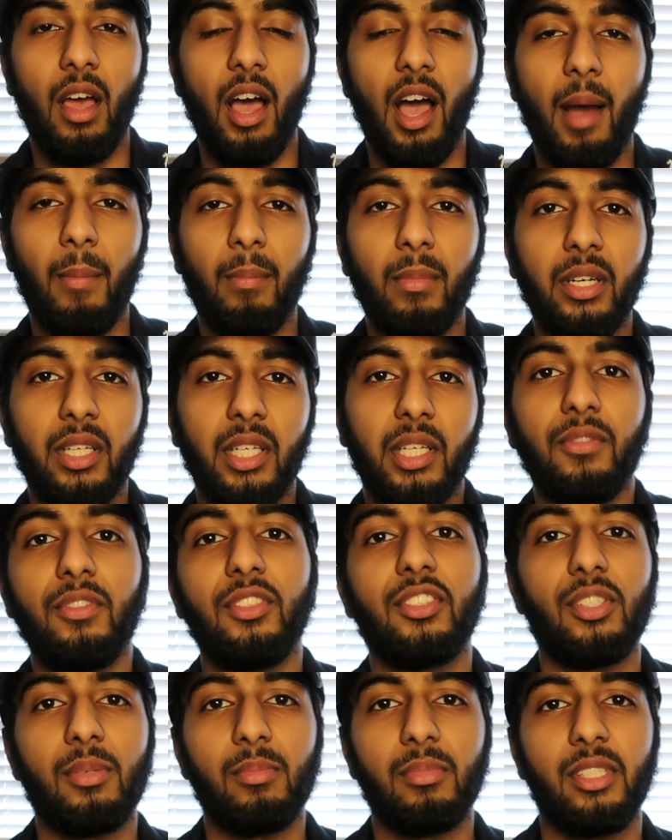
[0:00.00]
I'm going to give you
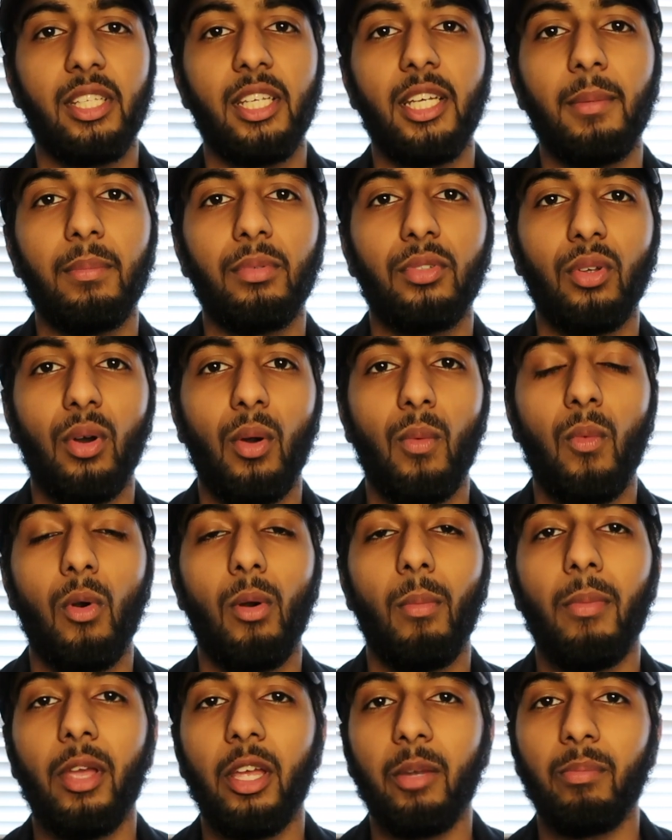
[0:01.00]
some tips on
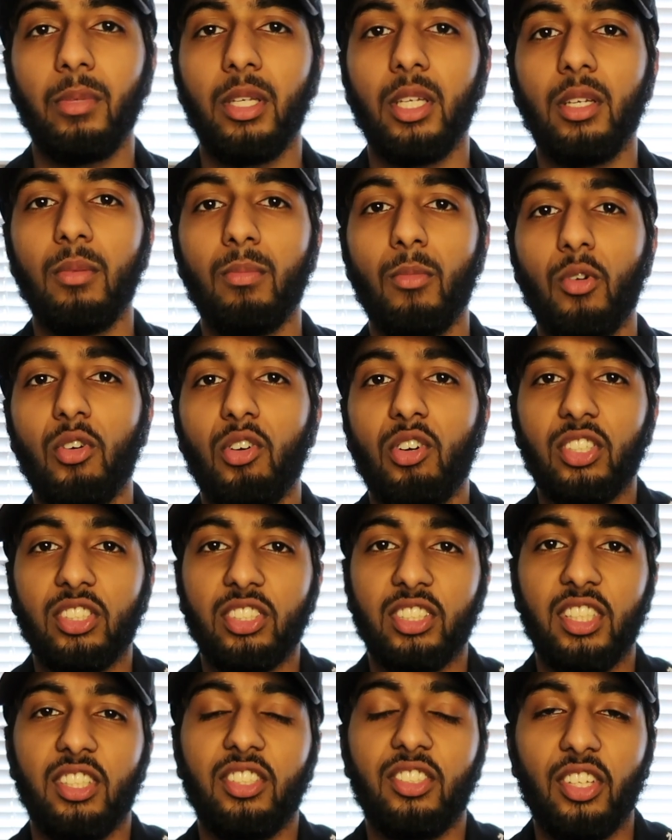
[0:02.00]
what made me more
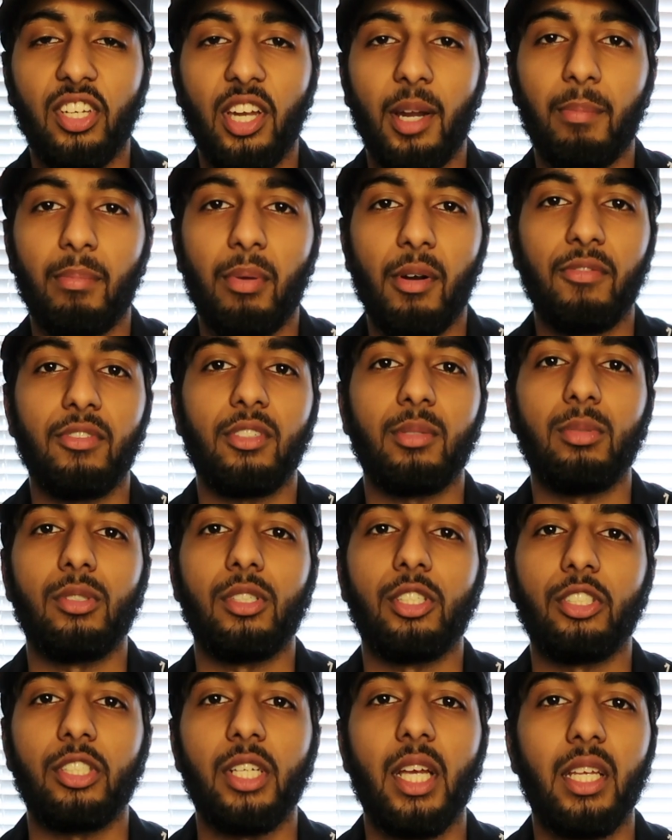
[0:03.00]
consistent and profitable
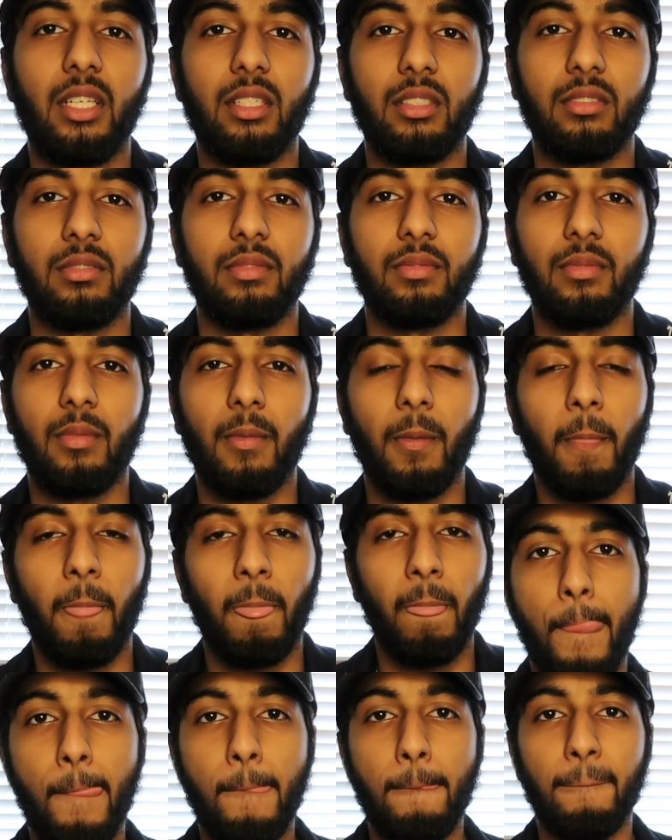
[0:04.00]
in trading.
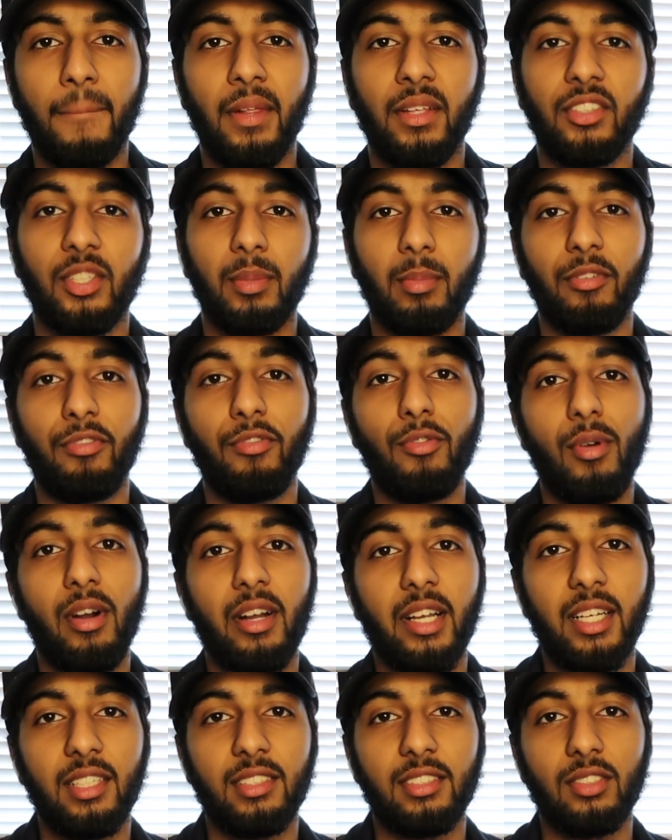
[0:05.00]
So before I
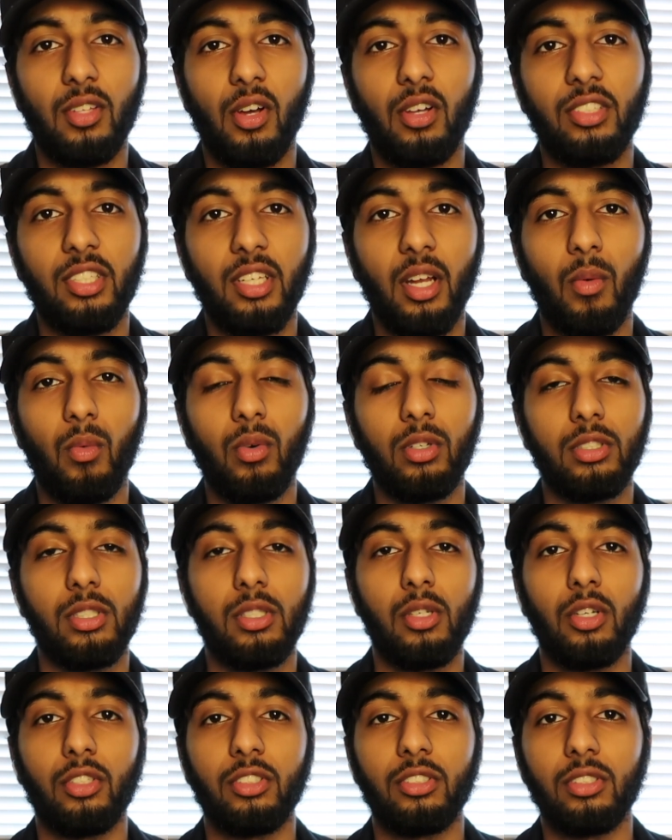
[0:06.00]
get started, I want you
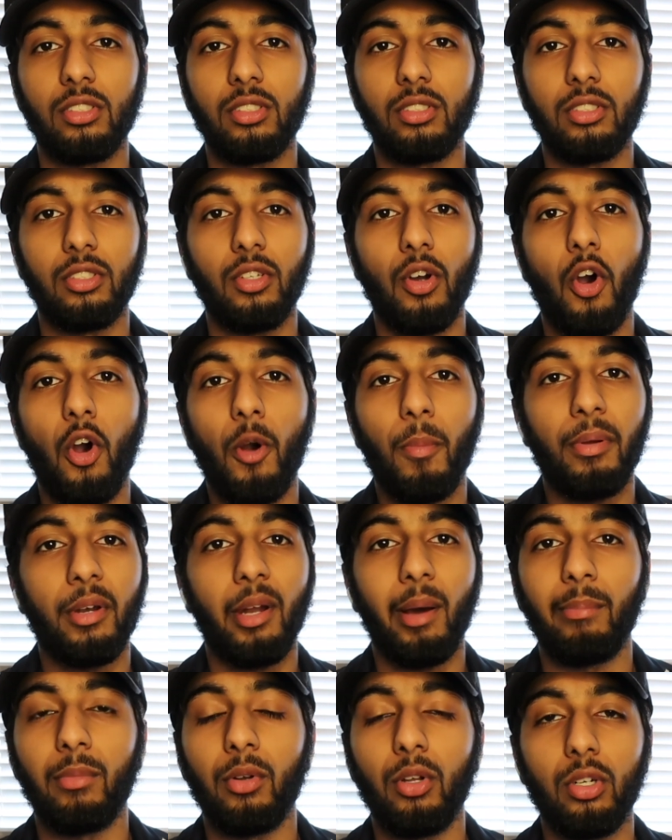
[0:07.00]
not to open
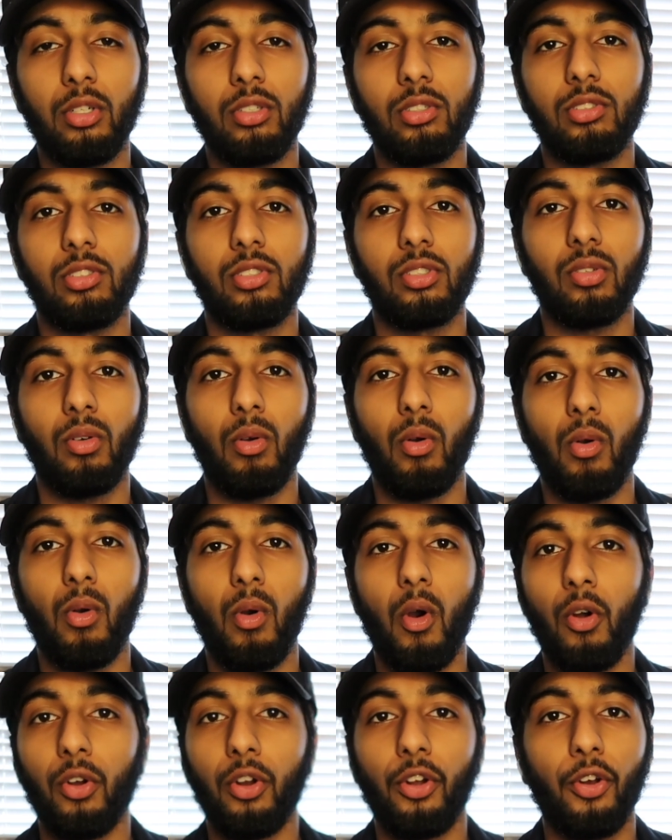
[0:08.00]
up notes
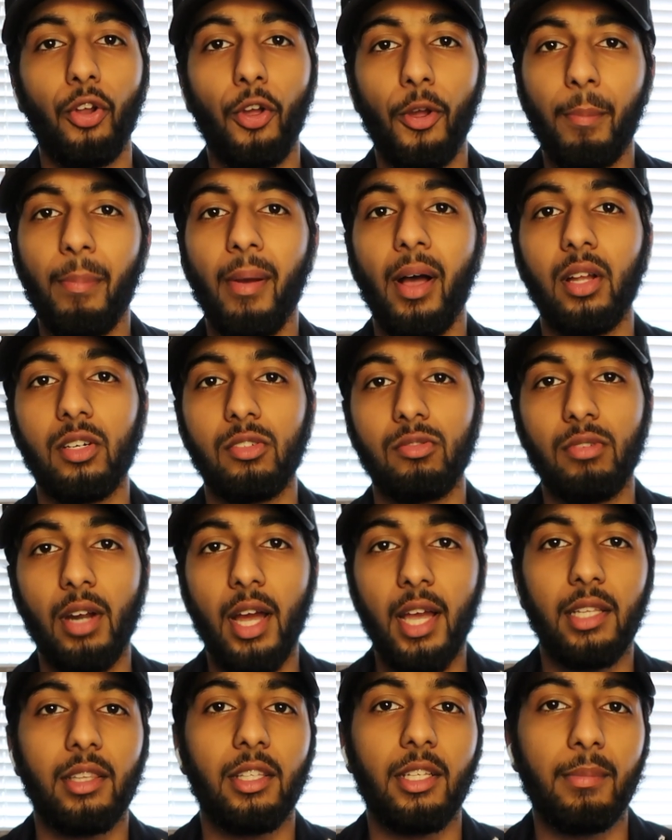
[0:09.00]
or on a notepad
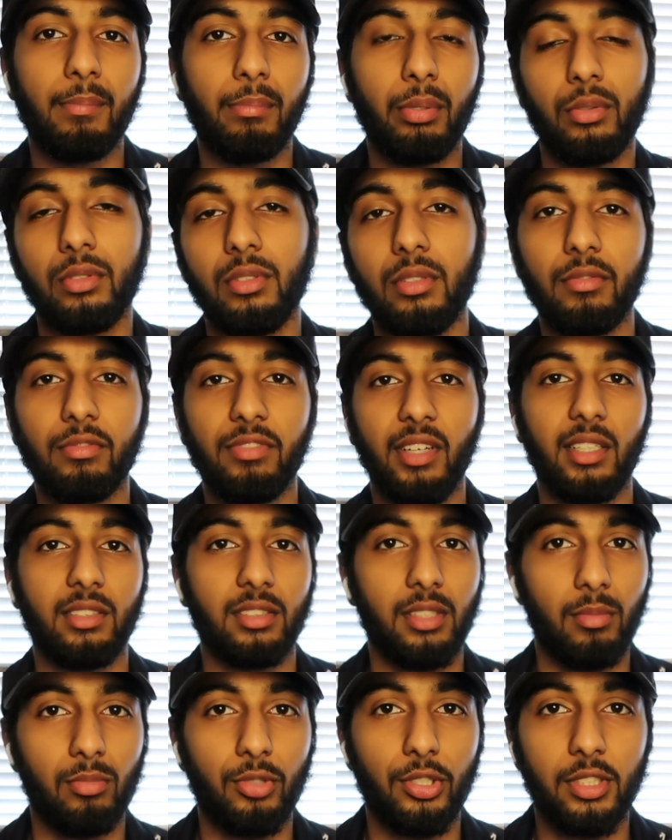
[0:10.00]
write the important facts
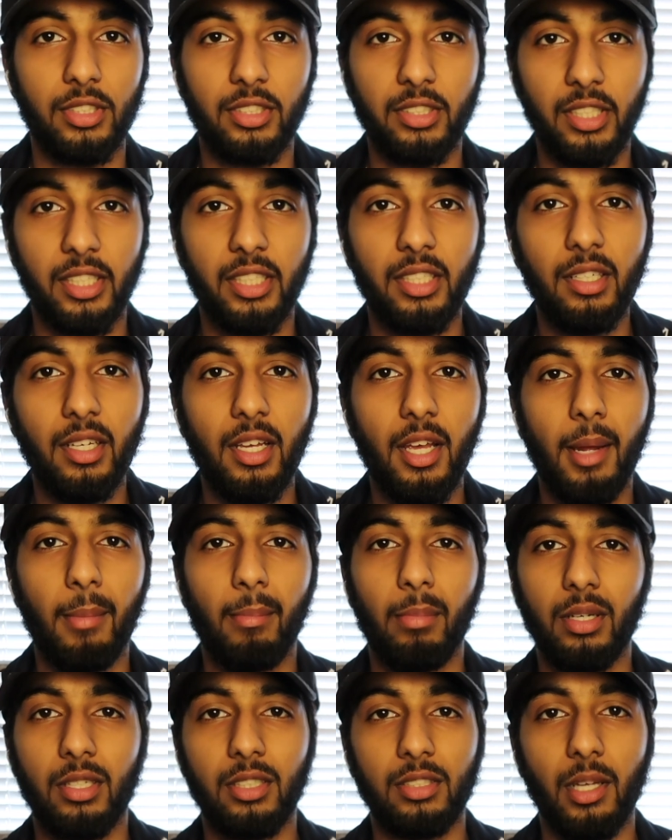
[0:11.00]
I'm going to say,
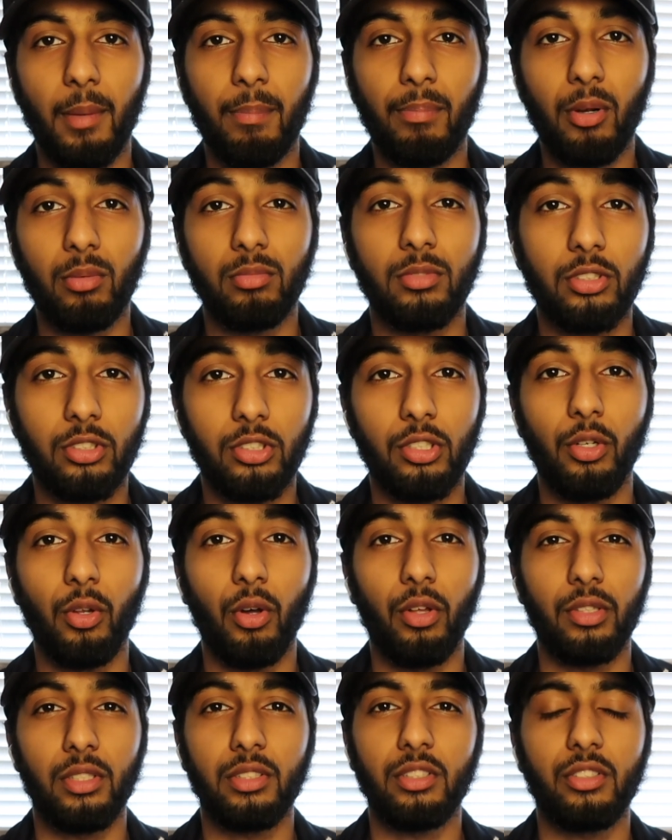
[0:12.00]
because I promise you
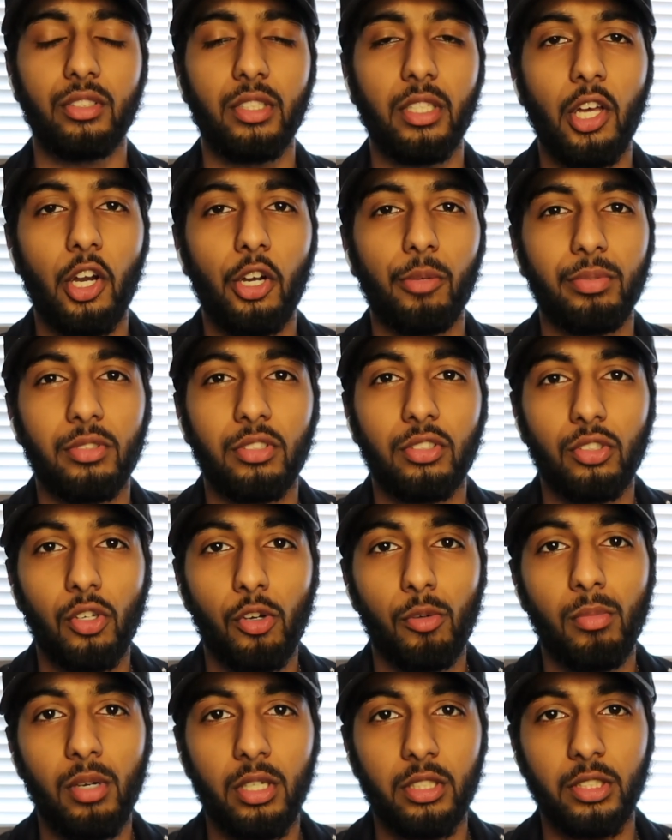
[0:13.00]
this is going to help you so
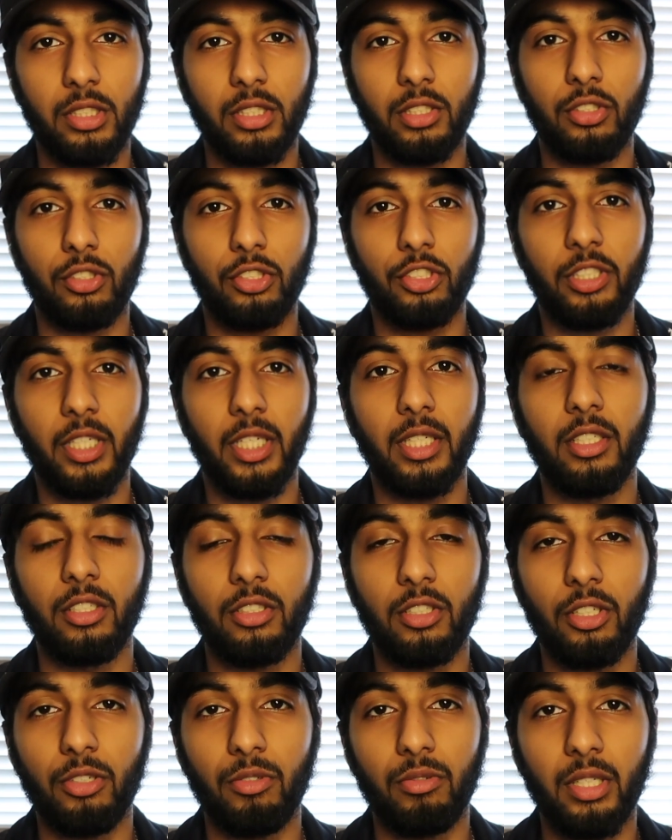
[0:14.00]
much in your trading
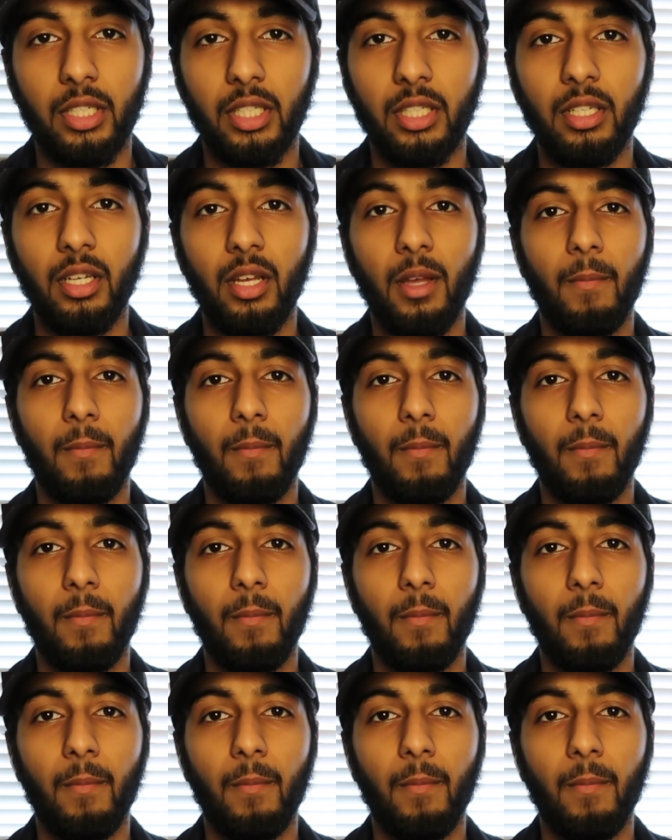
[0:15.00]
career